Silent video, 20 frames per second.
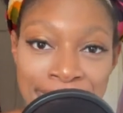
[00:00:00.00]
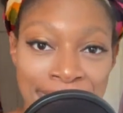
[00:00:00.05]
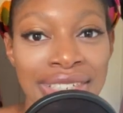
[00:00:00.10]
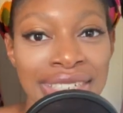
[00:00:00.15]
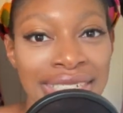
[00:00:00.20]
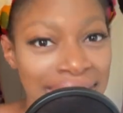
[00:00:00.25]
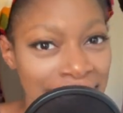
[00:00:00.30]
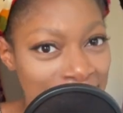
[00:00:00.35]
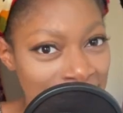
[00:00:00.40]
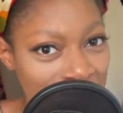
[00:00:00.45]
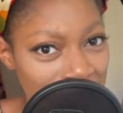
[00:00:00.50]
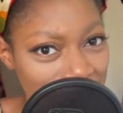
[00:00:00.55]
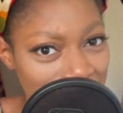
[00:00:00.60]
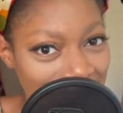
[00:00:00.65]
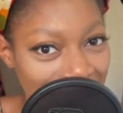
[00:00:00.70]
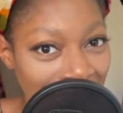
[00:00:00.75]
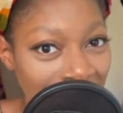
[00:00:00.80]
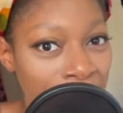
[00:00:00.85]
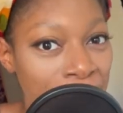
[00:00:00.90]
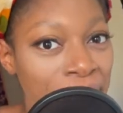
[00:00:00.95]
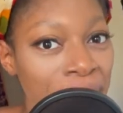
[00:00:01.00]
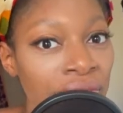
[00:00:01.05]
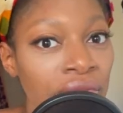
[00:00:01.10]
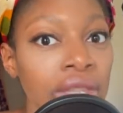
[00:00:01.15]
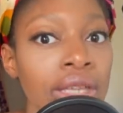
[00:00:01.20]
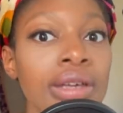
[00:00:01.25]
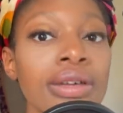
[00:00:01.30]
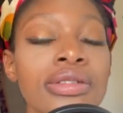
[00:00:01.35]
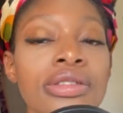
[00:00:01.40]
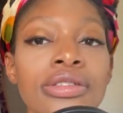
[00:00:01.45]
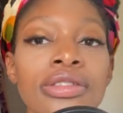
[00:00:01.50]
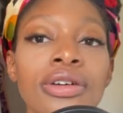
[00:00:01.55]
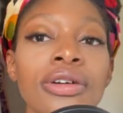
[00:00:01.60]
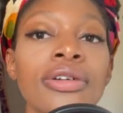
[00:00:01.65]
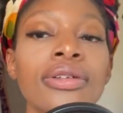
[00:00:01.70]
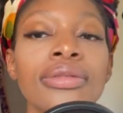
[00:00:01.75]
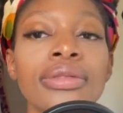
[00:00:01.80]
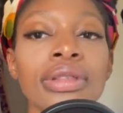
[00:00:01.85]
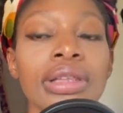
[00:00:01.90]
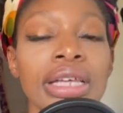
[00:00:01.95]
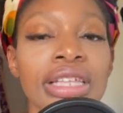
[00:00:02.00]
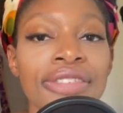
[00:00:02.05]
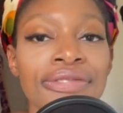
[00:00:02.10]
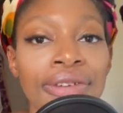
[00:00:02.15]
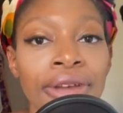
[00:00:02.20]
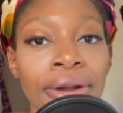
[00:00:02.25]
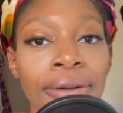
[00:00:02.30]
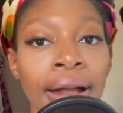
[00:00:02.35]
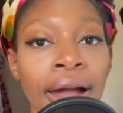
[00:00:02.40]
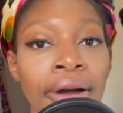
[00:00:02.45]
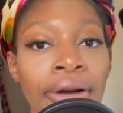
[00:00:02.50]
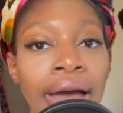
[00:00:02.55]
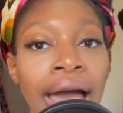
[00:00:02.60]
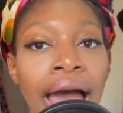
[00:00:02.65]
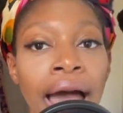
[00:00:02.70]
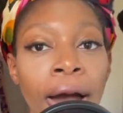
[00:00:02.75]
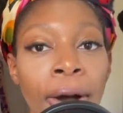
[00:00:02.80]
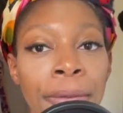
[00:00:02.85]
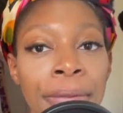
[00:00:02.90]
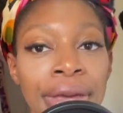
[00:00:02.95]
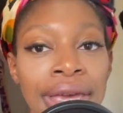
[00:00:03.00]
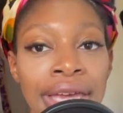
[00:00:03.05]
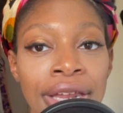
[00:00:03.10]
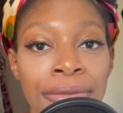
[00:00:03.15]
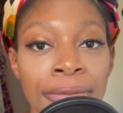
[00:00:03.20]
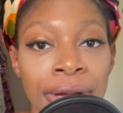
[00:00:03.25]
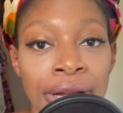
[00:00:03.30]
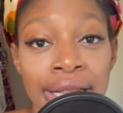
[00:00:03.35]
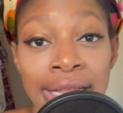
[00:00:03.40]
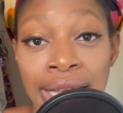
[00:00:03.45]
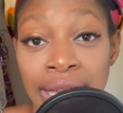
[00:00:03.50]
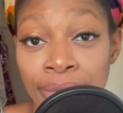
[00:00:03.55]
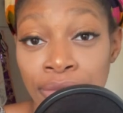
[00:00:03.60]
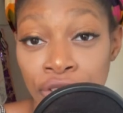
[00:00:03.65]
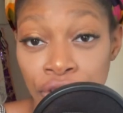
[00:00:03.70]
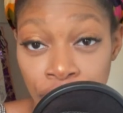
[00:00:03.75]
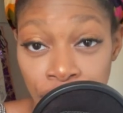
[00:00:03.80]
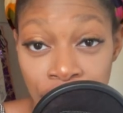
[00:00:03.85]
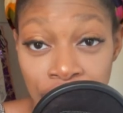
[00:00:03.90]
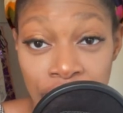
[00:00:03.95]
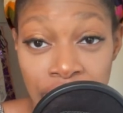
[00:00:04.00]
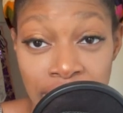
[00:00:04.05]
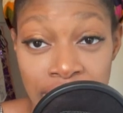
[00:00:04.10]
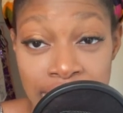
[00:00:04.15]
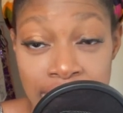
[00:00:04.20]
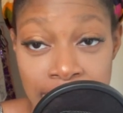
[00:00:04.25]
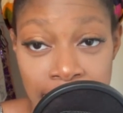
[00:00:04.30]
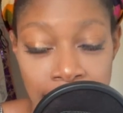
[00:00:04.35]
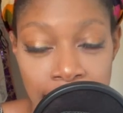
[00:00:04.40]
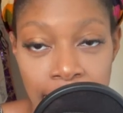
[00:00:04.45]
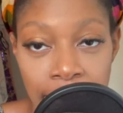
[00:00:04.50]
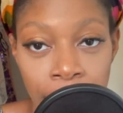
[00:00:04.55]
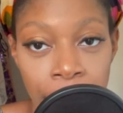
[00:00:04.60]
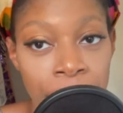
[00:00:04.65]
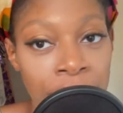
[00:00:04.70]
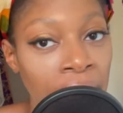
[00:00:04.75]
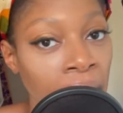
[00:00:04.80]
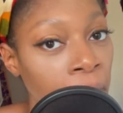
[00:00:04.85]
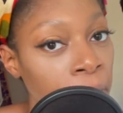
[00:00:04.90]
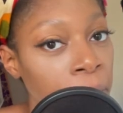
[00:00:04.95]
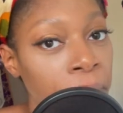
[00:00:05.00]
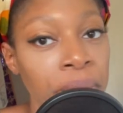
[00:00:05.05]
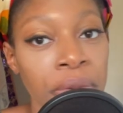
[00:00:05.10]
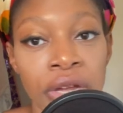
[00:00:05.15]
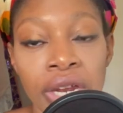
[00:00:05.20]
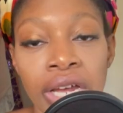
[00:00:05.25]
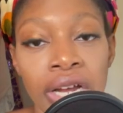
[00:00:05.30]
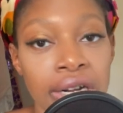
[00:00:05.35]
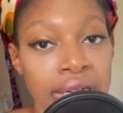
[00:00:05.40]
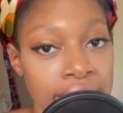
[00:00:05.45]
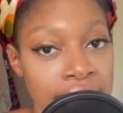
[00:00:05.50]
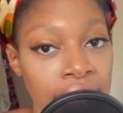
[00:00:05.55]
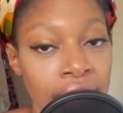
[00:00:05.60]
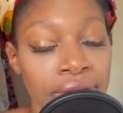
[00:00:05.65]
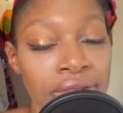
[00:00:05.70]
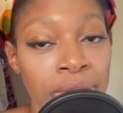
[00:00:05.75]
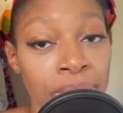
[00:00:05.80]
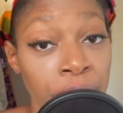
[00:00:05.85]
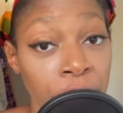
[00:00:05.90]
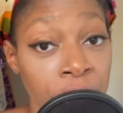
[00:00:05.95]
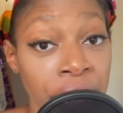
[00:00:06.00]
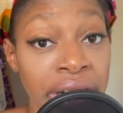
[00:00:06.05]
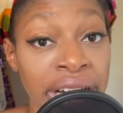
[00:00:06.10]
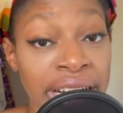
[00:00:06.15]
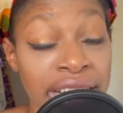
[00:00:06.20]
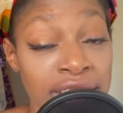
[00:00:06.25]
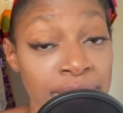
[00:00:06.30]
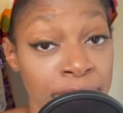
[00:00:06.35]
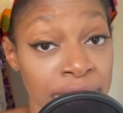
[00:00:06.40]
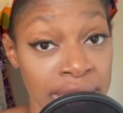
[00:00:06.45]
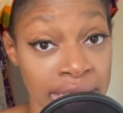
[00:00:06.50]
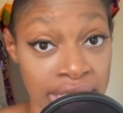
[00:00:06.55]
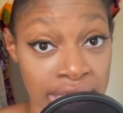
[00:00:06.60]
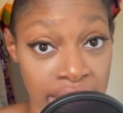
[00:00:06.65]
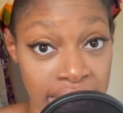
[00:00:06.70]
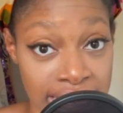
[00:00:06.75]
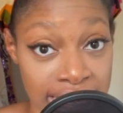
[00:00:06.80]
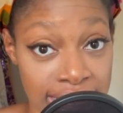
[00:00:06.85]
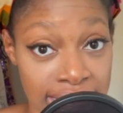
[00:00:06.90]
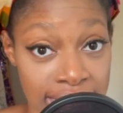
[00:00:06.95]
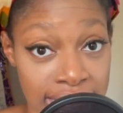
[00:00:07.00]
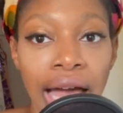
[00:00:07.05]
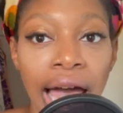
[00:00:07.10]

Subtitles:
Good to see you again. So let's figure out how we can reclaim girlhood in dating without putting ourselves in precarious positions.